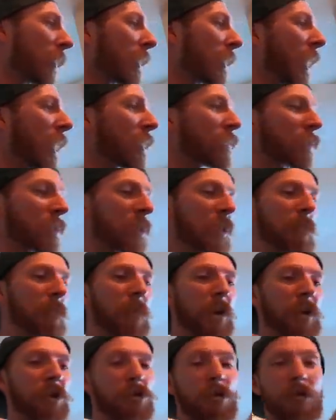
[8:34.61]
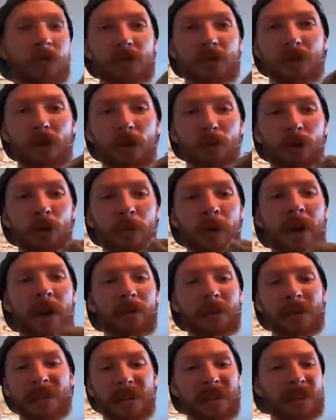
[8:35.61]
I just keep my charged GoPro
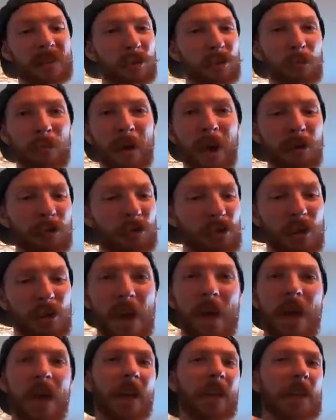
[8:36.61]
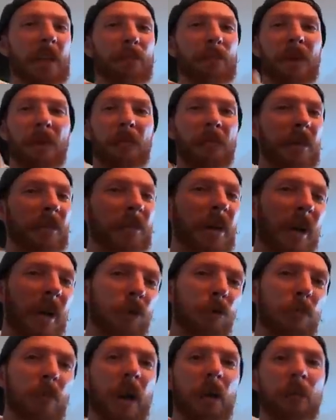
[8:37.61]
batteries in this little pouch. I keep it in my
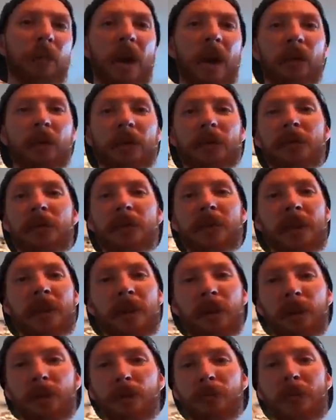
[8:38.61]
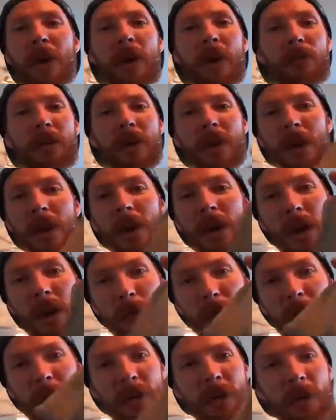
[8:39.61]
tackle backpack. As soon as I need a new battery,
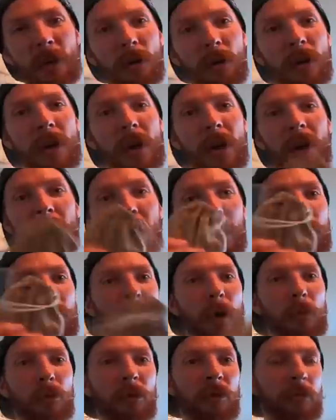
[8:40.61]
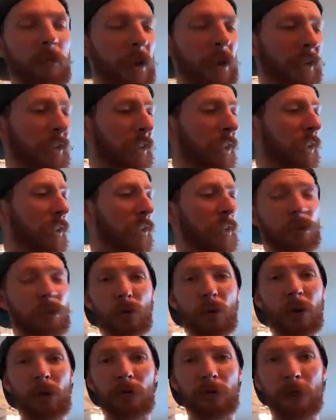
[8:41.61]
I'm in here and I grab one of my 10 to
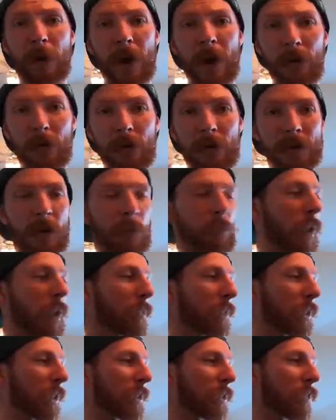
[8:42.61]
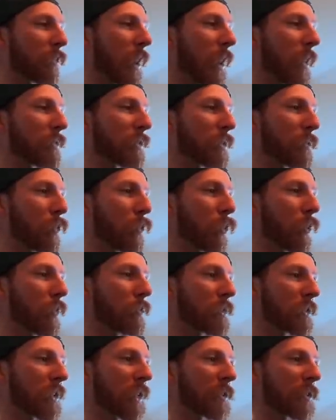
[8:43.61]
12 batteries. I probably need to grab some more and
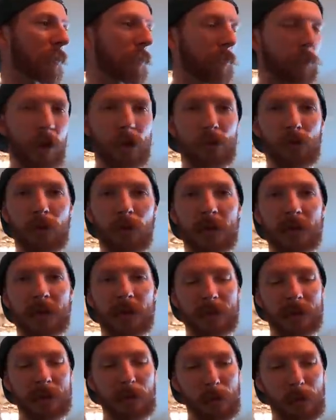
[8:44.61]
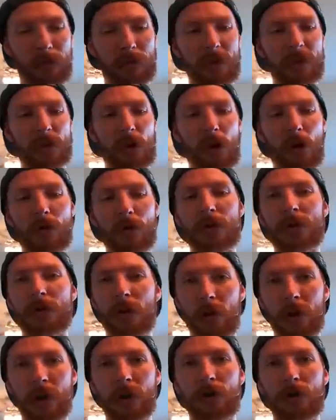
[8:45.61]
just get some fresh ones, because some of these are
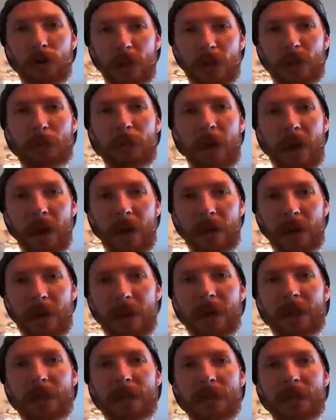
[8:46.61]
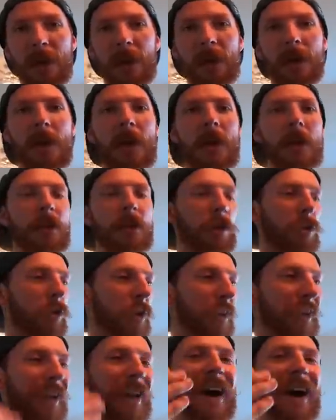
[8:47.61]
starting to expand. Like I've said, you know,
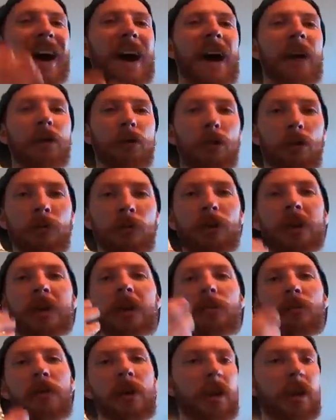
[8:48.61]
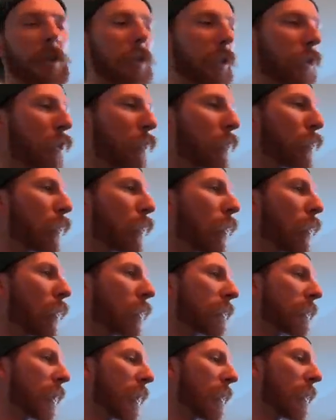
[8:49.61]
they get hot and overheat running in the GoPro all
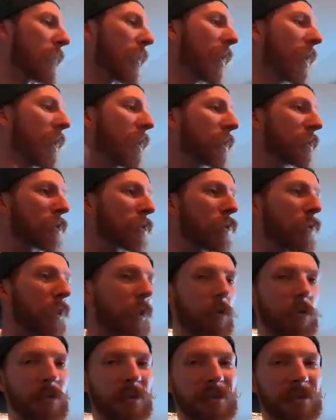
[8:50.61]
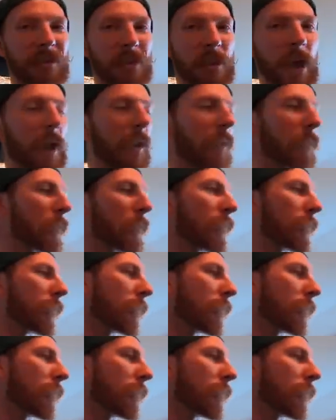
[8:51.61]
the time. So there's that.